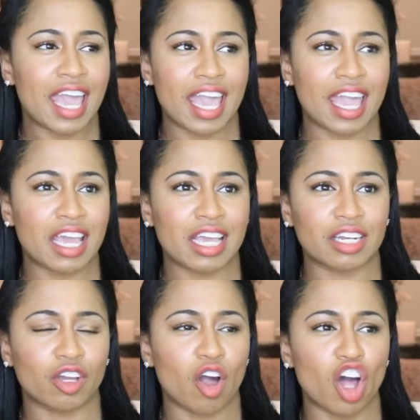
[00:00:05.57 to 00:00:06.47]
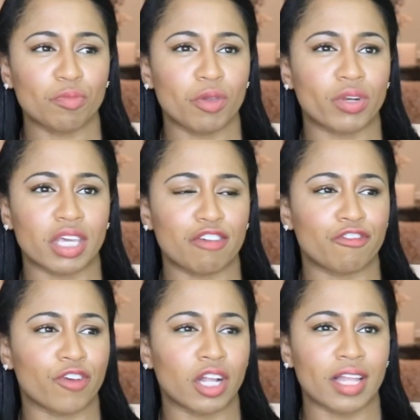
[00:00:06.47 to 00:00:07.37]
and called me when he
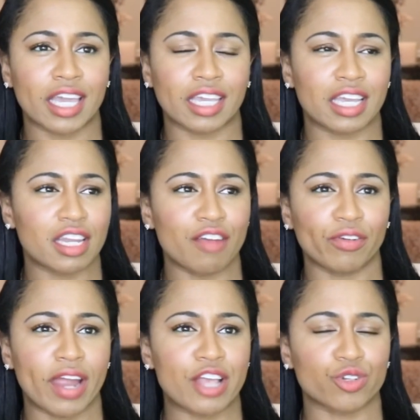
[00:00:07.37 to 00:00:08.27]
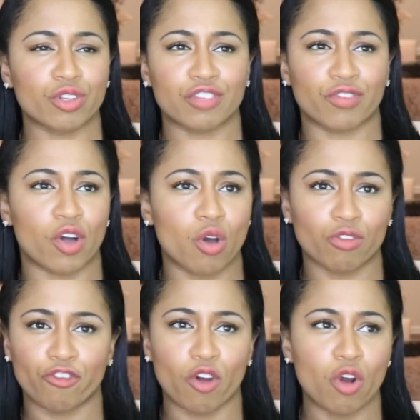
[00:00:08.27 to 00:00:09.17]
felt like it, never answered his phone
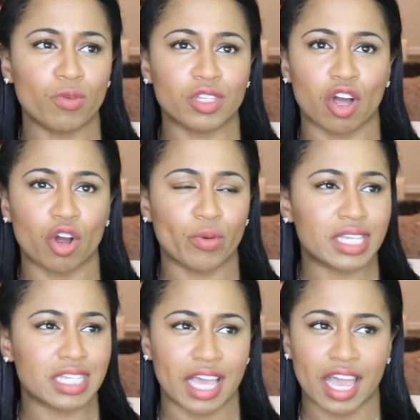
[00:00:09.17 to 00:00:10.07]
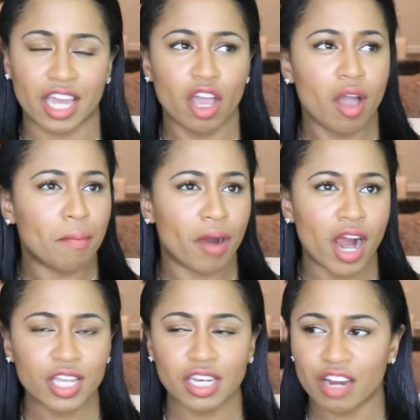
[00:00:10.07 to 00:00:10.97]
was always dead,
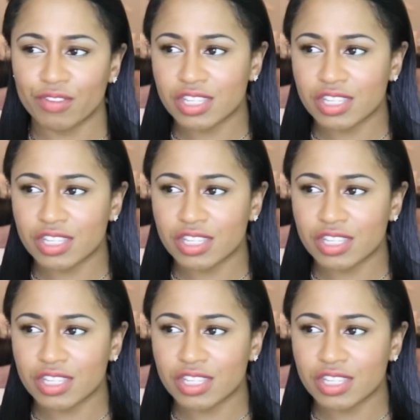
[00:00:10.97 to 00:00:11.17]
partied every